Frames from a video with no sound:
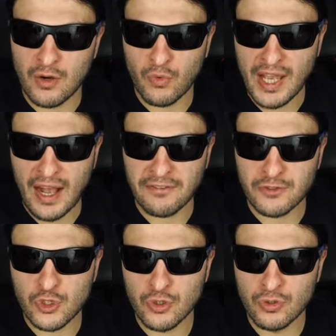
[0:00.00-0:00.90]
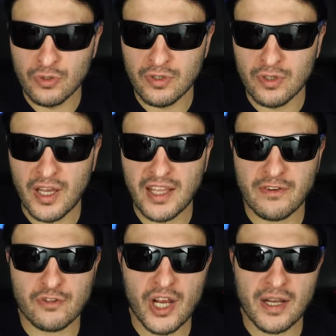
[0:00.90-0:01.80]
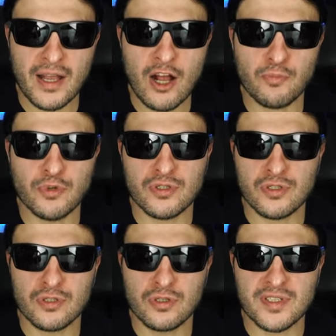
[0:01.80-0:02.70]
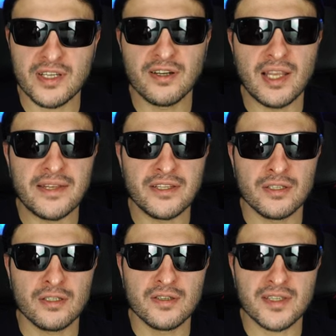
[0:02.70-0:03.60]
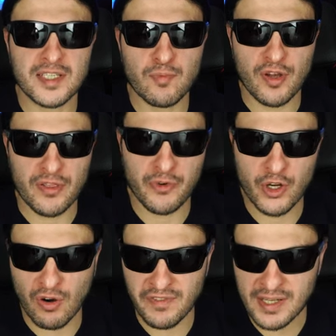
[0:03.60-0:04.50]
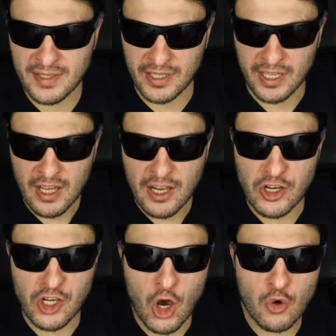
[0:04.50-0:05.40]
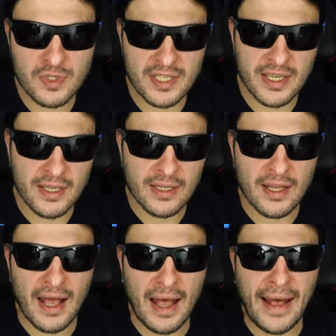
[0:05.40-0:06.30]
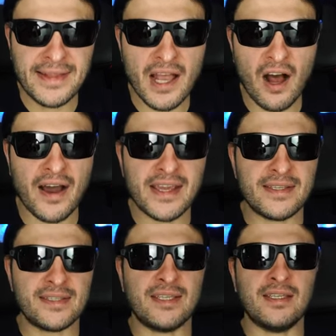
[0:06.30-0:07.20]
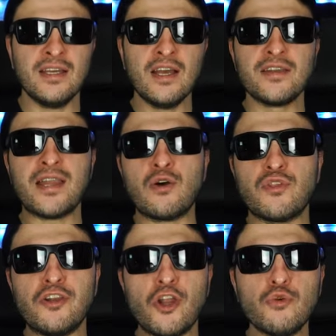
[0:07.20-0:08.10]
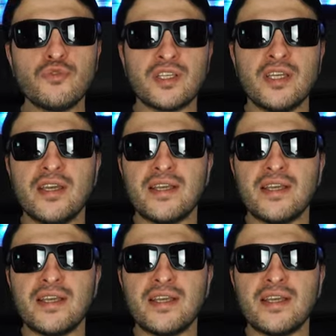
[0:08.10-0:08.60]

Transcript: we have two headphone jack outputs, single-ended 6.3, obviously, low Z and high Z. Now, the low Z